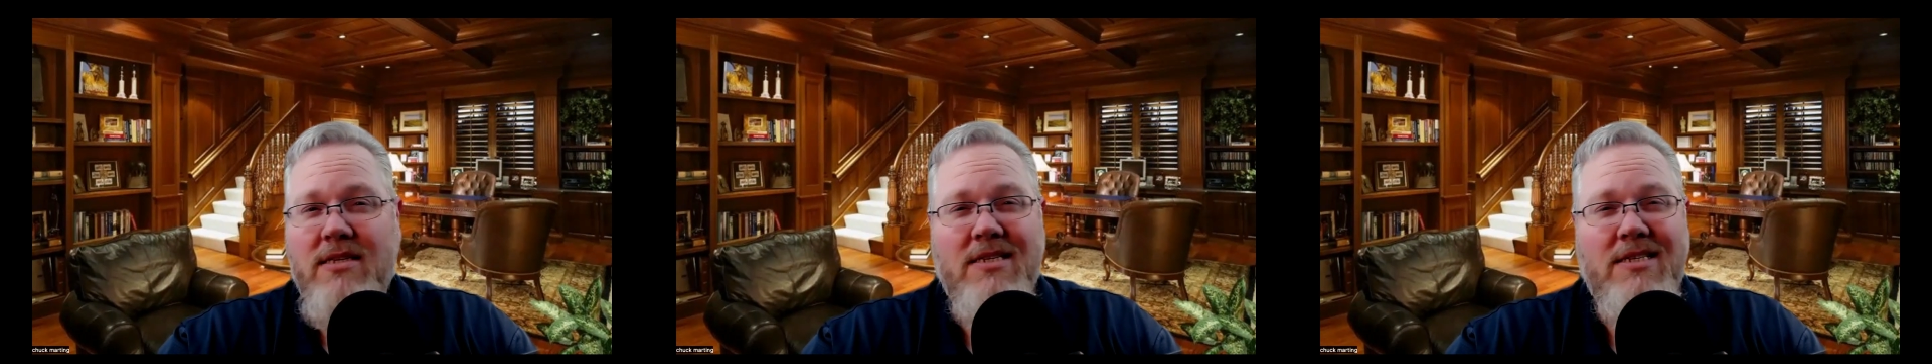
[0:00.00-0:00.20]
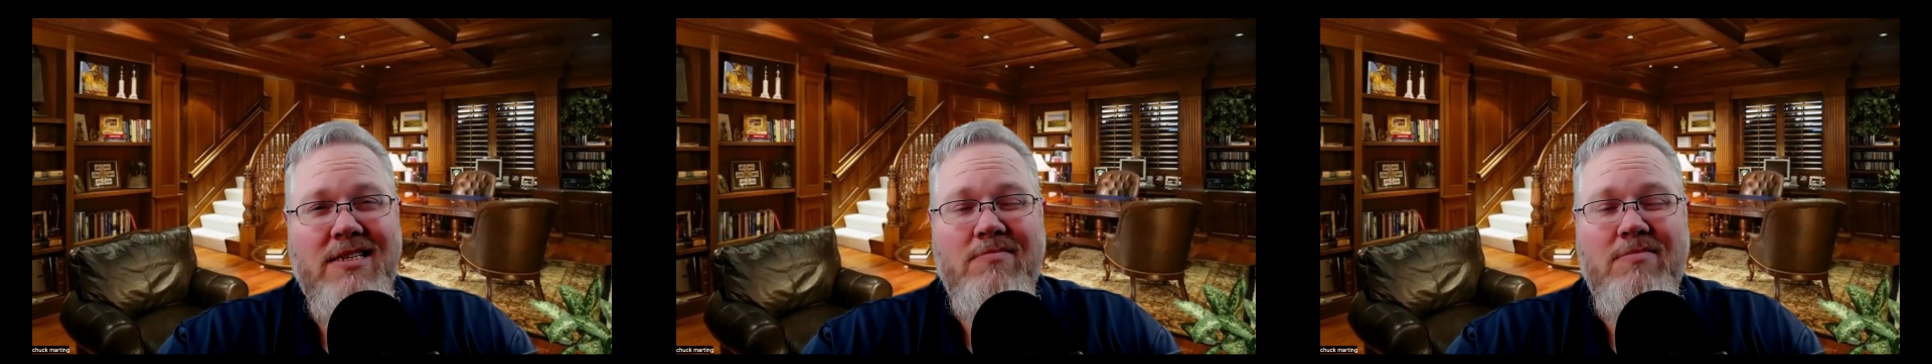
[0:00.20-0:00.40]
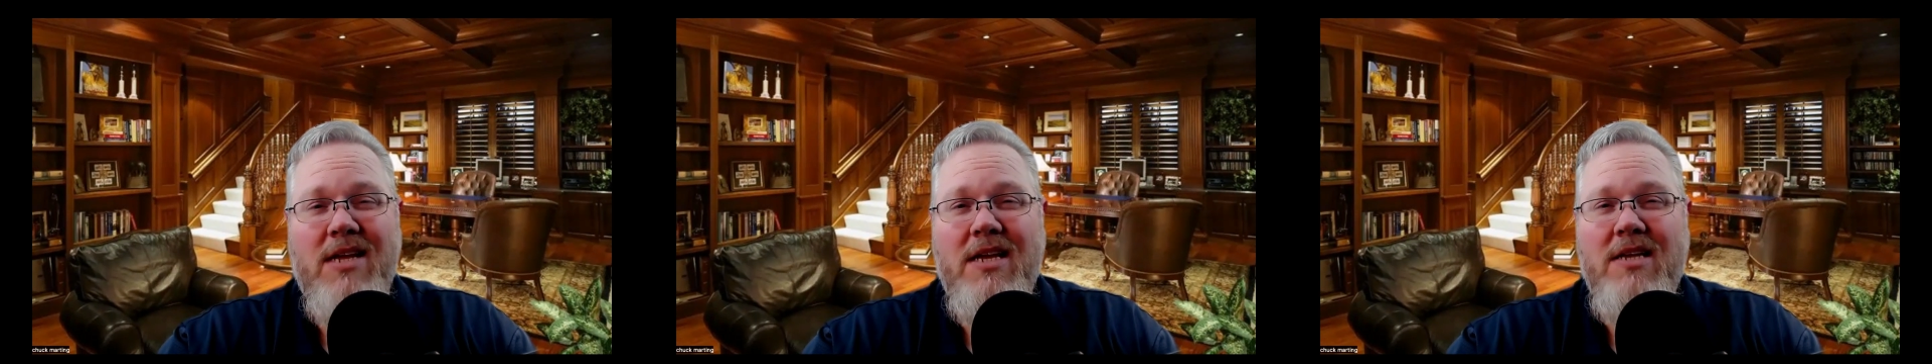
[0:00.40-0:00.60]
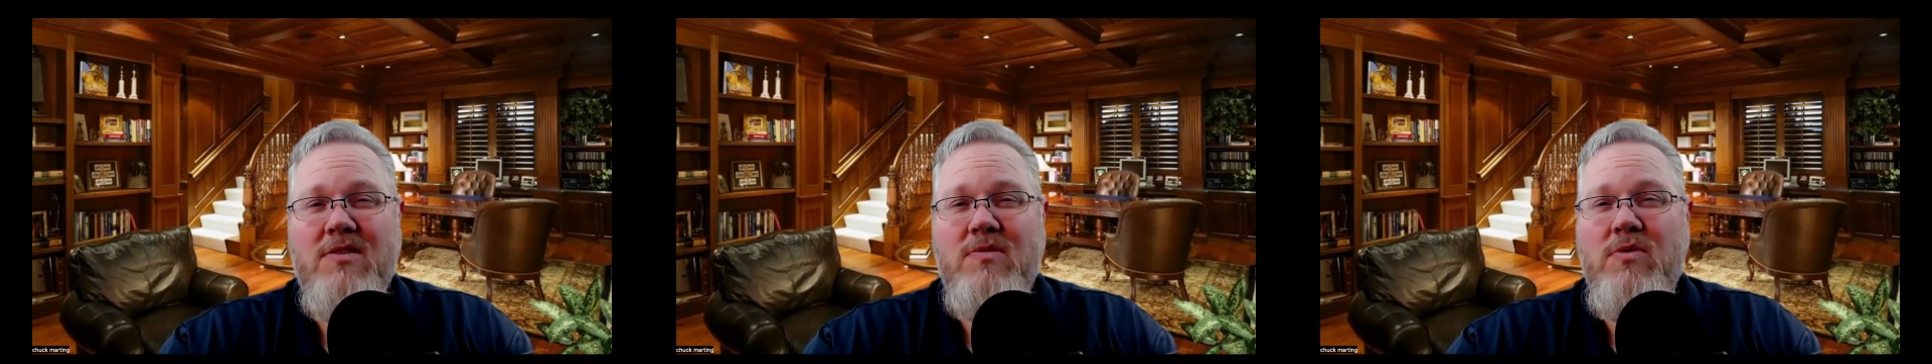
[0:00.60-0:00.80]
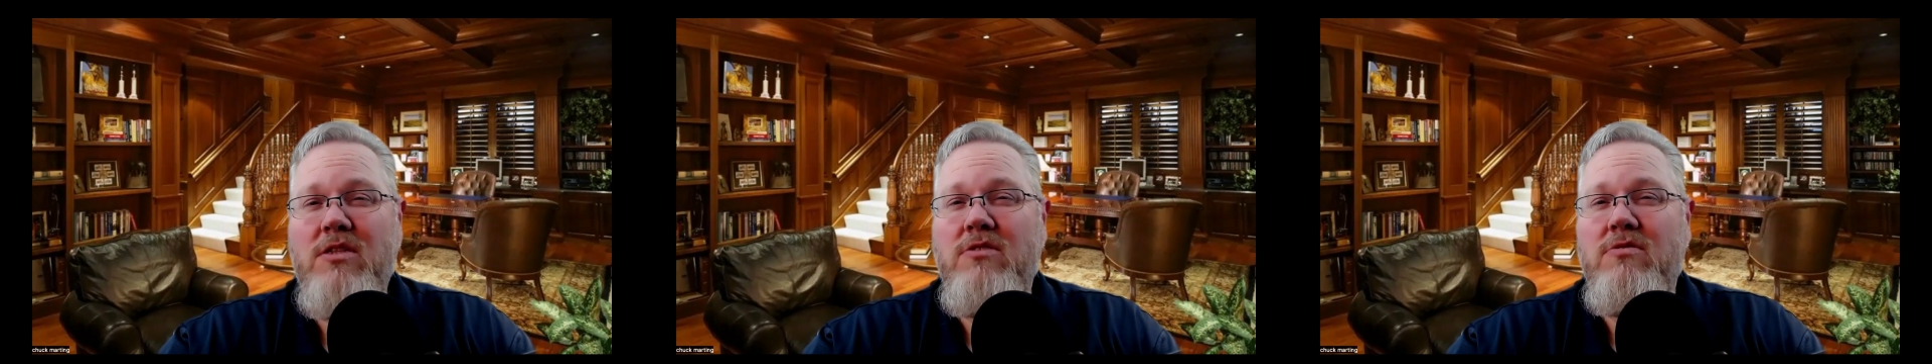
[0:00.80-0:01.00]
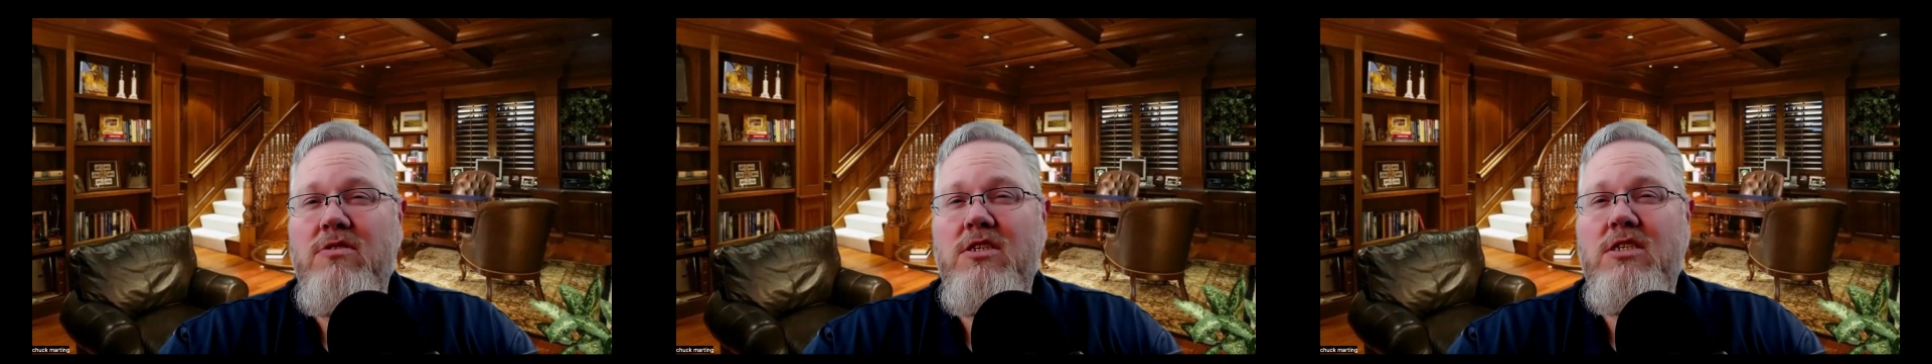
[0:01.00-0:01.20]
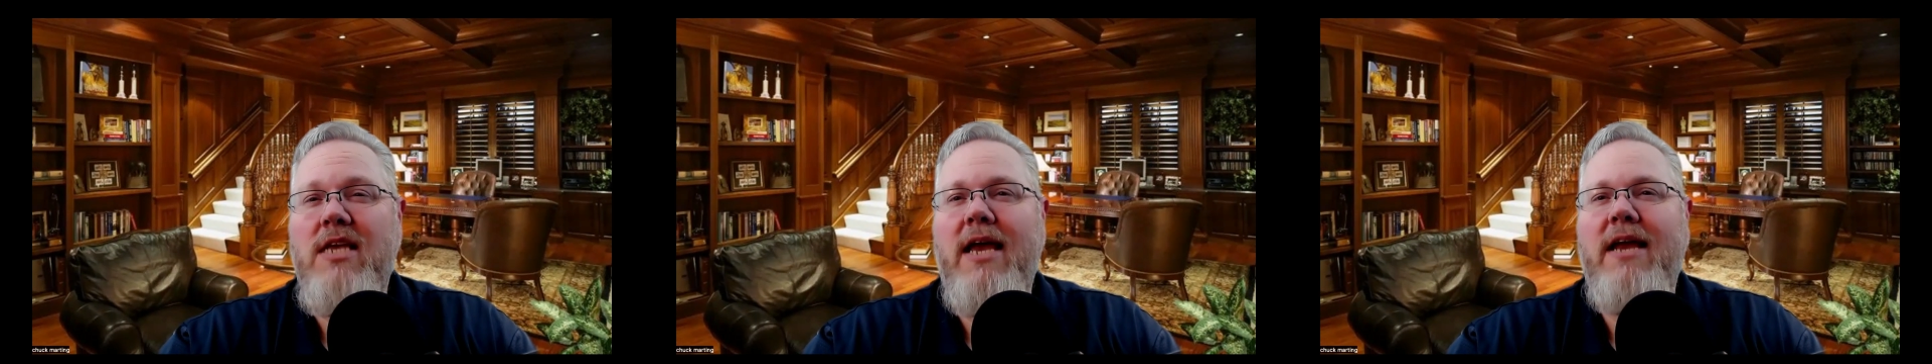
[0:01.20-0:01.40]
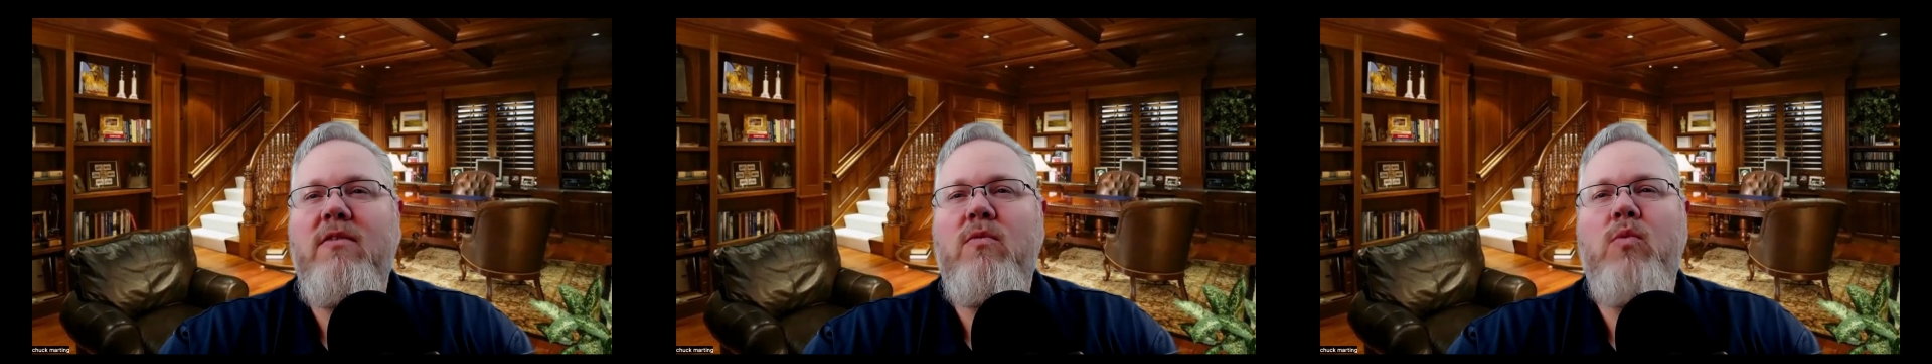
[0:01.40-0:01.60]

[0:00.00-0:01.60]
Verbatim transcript: and sometimes we lose sight of